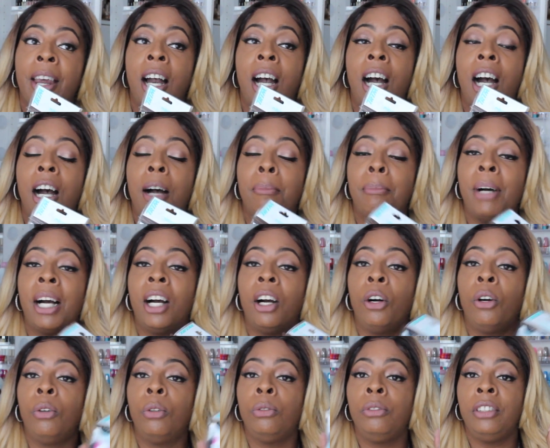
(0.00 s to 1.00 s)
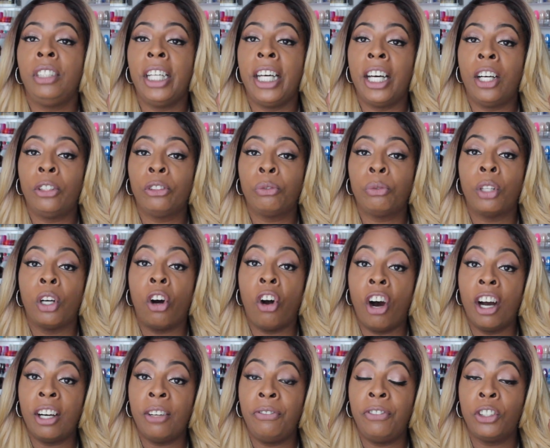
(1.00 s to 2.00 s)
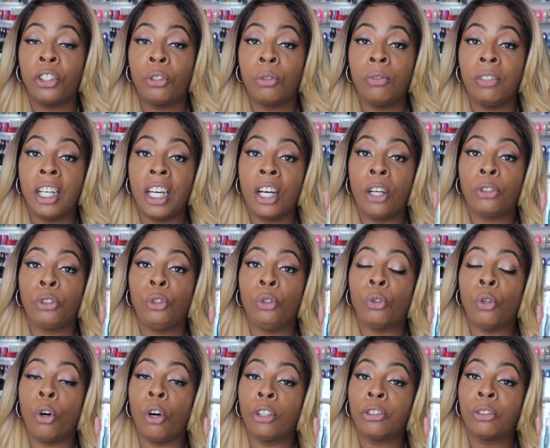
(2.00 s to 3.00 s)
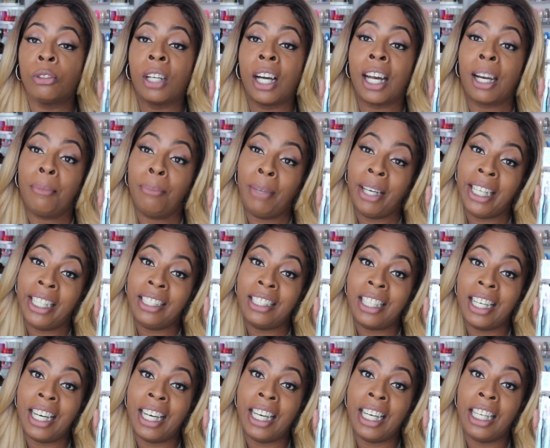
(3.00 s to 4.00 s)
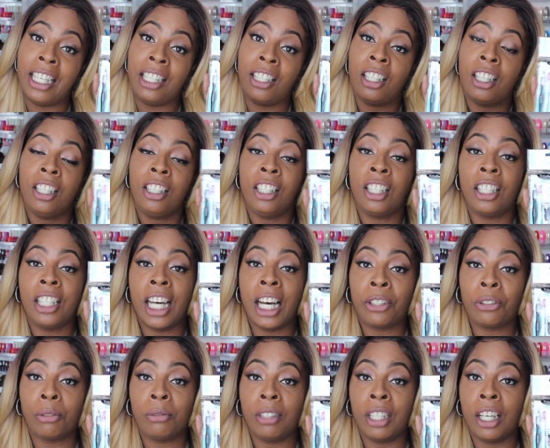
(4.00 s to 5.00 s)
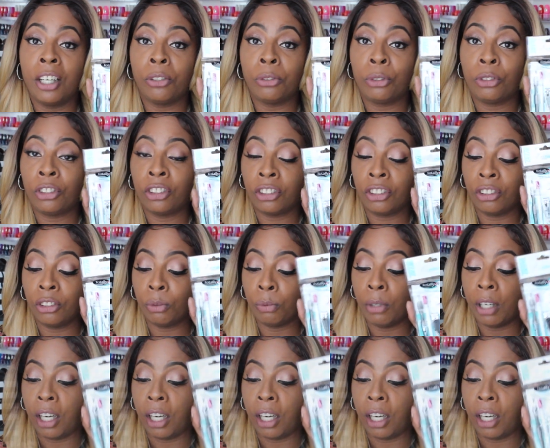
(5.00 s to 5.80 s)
Uh, my own nails with artificial nails, you also got to maintain your natural nails just as